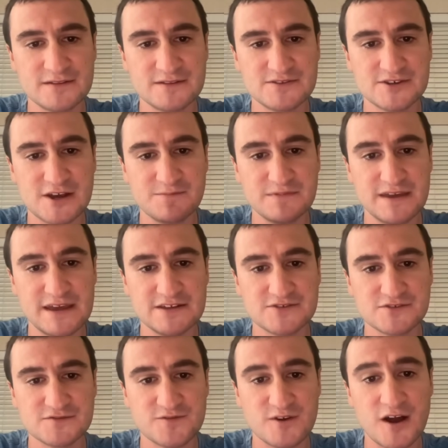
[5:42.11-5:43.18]
at the job the
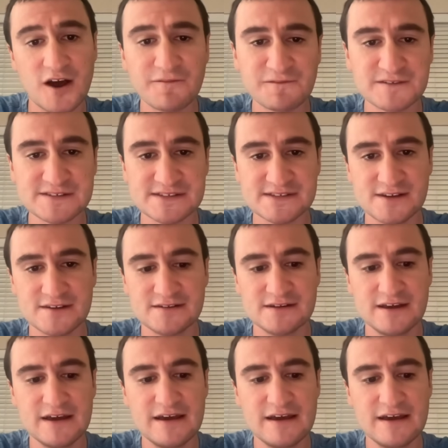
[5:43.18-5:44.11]
Angels front office has done.